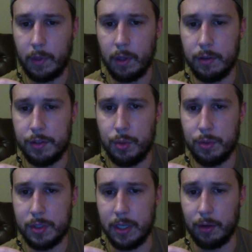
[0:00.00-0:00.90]
2
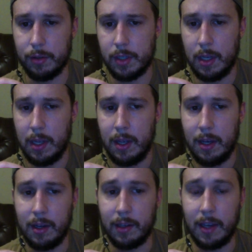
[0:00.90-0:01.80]
steals.
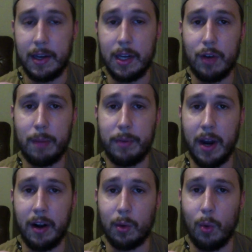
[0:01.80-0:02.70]
Again, he ripped
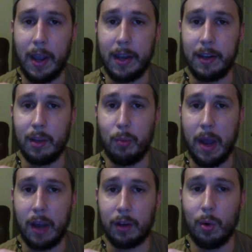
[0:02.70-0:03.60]
Derek White in the
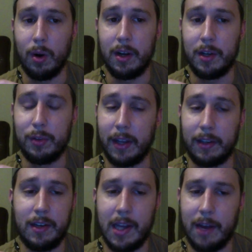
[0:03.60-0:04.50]
backcourt. You
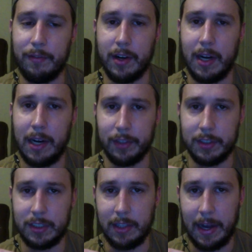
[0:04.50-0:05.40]
never ever
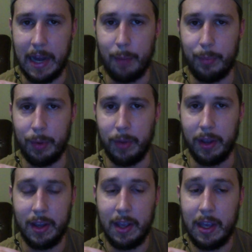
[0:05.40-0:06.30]
see that happen,
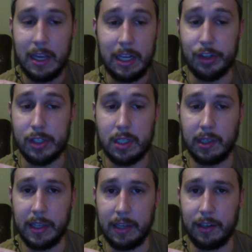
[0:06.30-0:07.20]
but he just
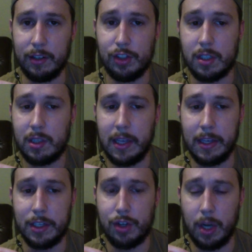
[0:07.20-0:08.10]
clean
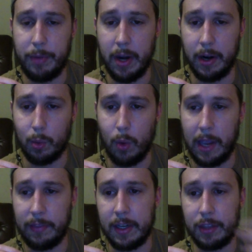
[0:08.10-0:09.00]
stripped Derek White,
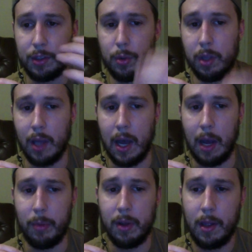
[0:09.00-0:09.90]
and then he threw the
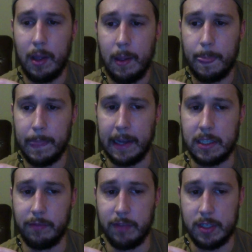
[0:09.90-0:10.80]
lob
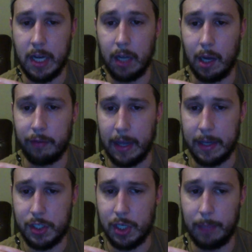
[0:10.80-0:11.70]
to Vassell off that
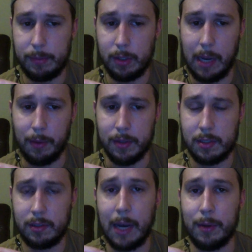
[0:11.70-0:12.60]
strip. So that
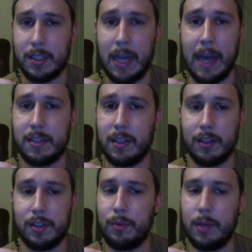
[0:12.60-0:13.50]
was nasty
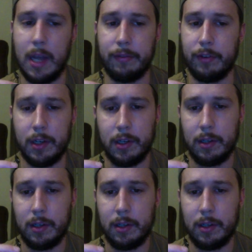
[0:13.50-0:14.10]
because you never